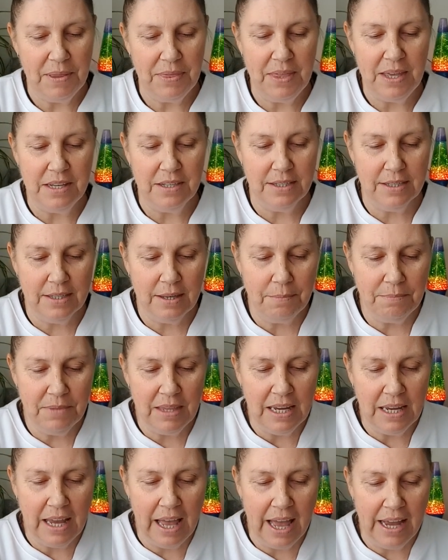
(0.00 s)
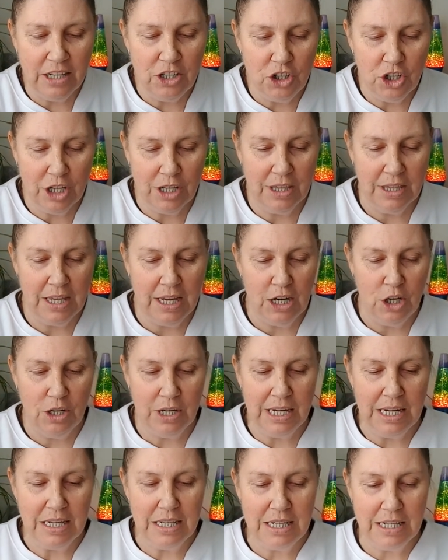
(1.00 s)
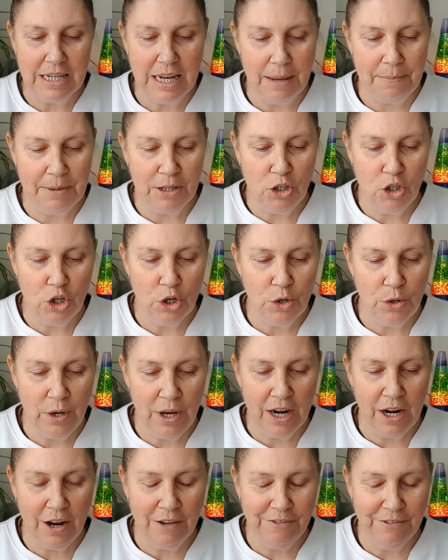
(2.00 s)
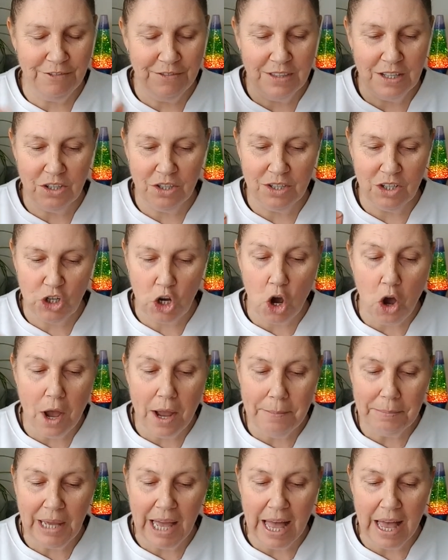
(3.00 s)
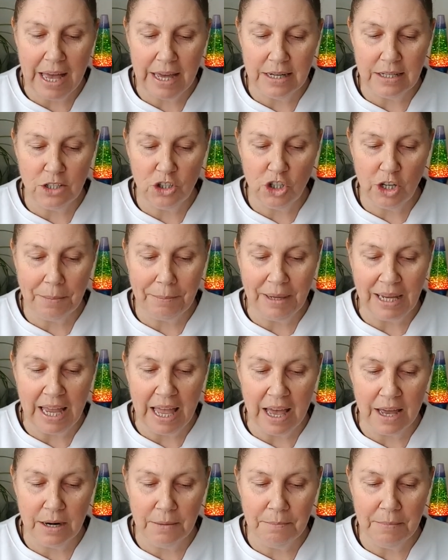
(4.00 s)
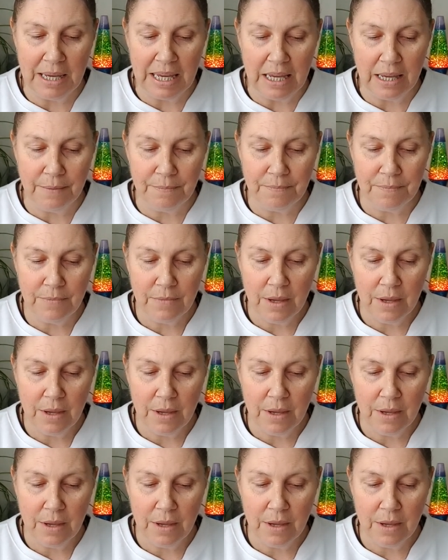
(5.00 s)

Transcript: There's something ancient that you need to tap into, and I, this time card is jumping out at me.